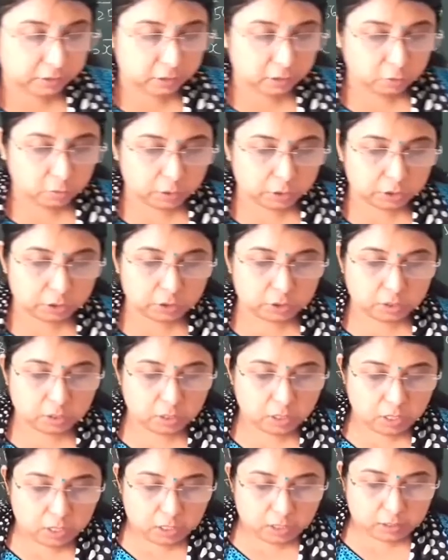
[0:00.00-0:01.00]
the
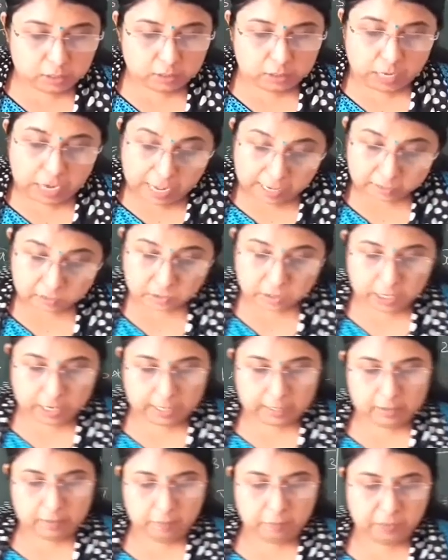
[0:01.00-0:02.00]
question, last
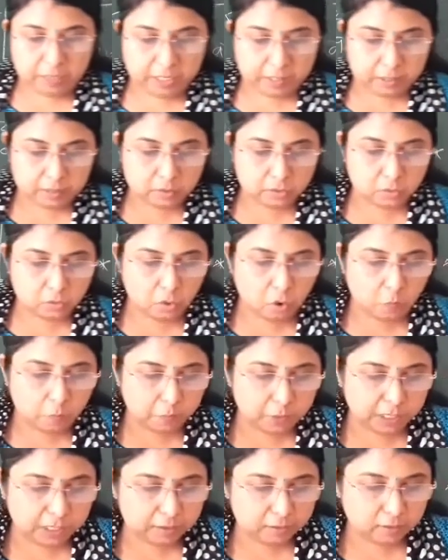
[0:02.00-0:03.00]
line, that is
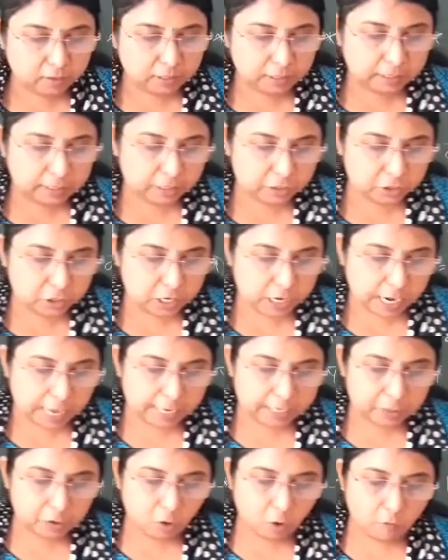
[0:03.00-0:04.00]
obtain the regression
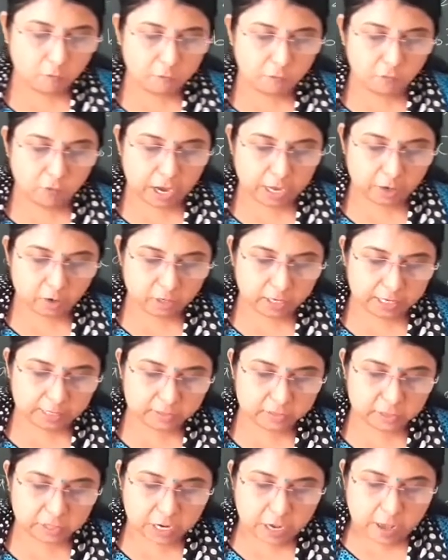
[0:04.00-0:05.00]
line of y on
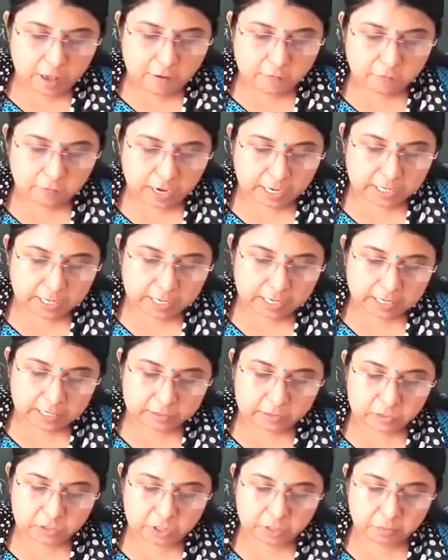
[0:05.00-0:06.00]
x. Find an
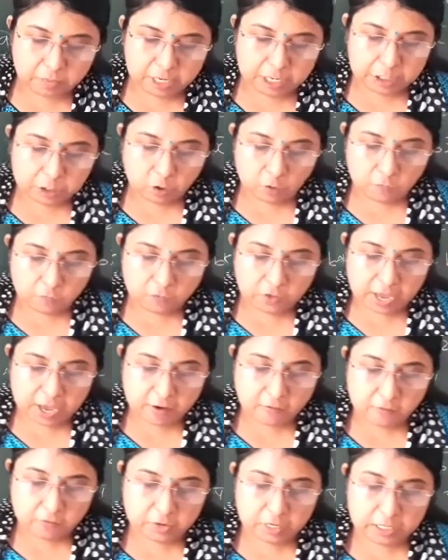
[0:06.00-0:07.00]
estimate of
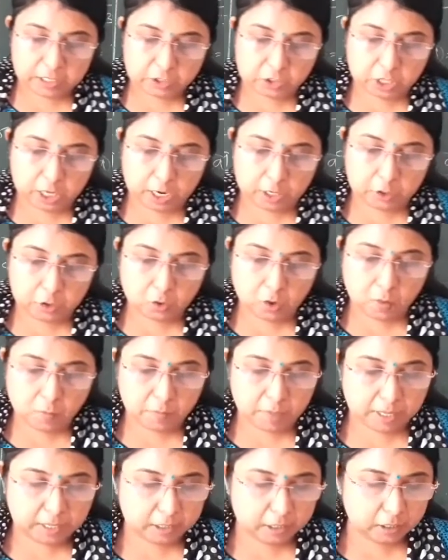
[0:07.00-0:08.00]
average annual
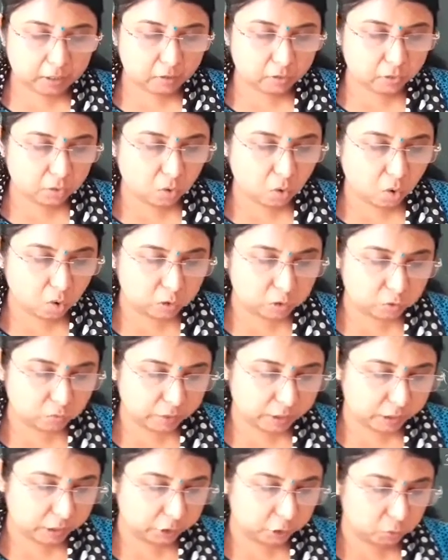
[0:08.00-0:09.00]
maintenance cost
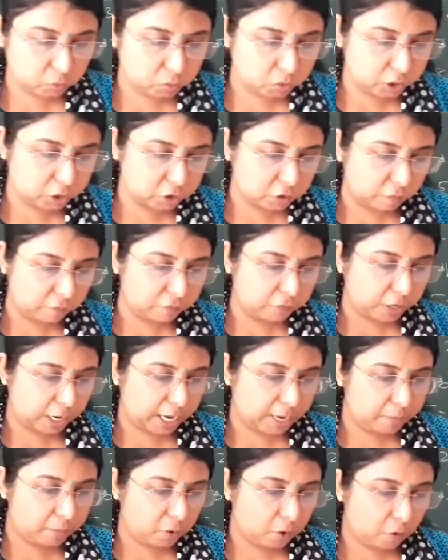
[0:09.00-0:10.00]
when the usage of
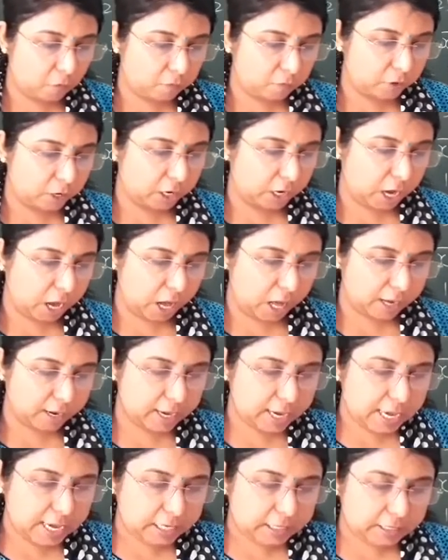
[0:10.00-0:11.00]
time of a car
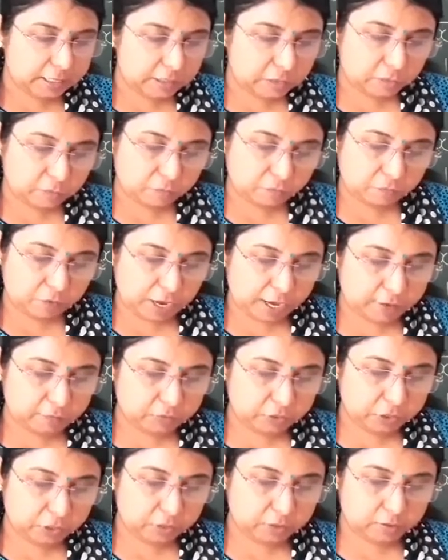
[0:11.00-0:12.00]
is 5
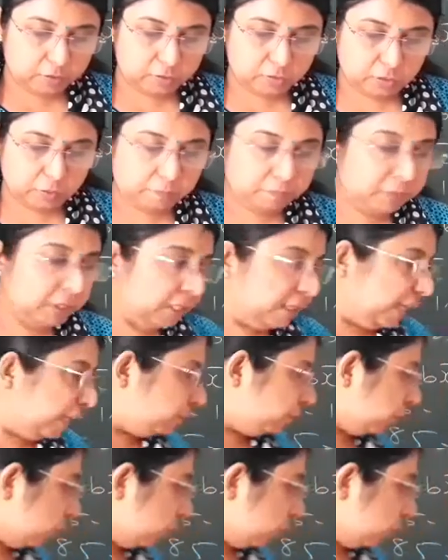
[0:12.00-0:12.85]
years. That we